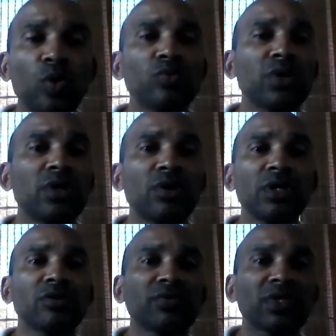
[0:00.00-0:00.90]
with the
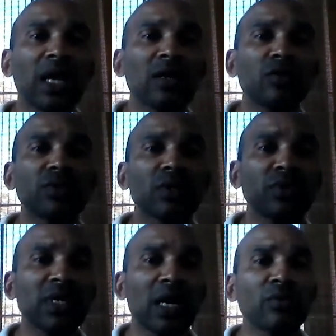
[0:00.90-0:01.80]
knowledge of cyclones and we
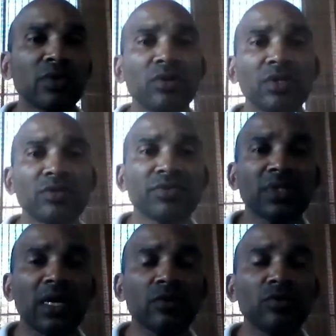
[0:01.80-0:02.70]
die with the knowledge of
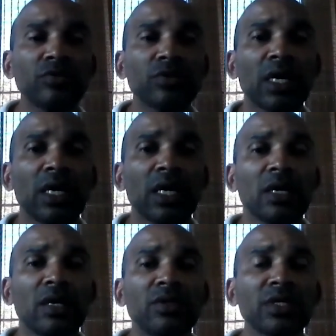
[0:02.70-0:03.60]
cyclones.
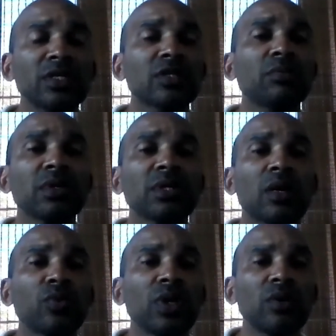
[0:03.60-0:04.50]
This is something
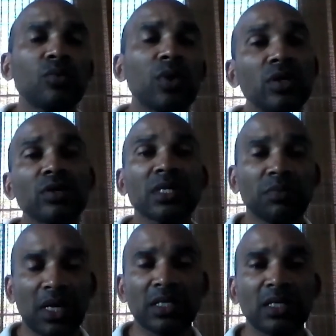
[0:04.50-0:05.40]
that we were not
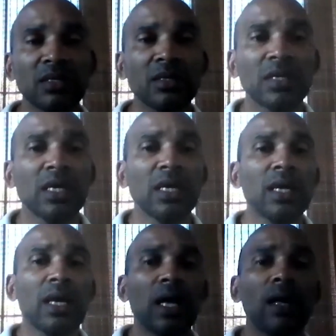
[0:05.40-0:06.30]
expecting.
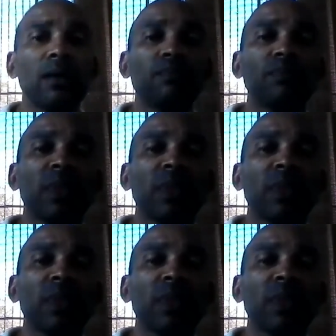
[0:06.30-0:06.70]
And